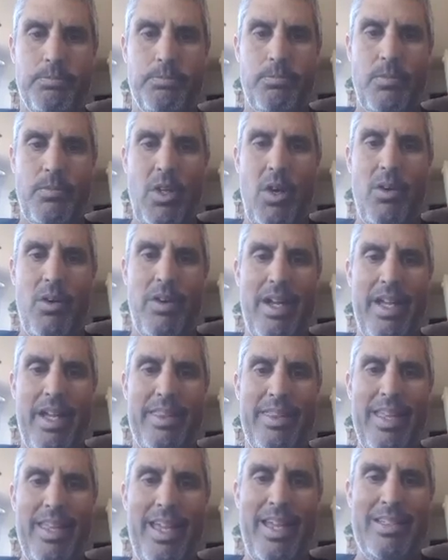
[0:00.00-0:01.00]
All right,
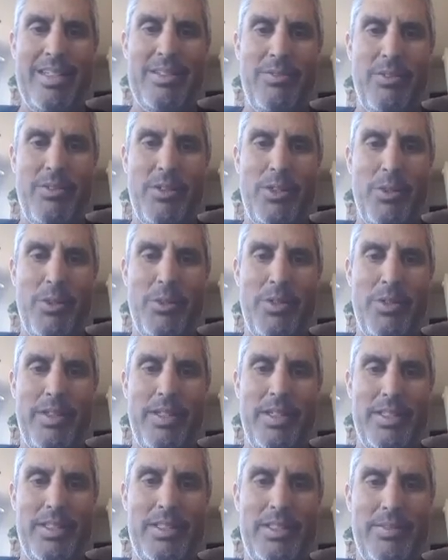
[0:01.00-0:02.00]
thanks for doing
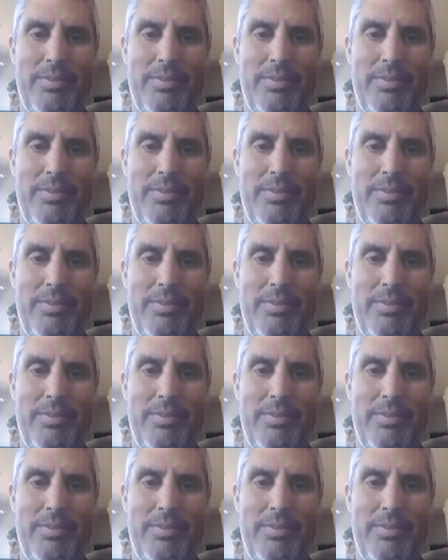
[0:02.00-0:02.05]
this.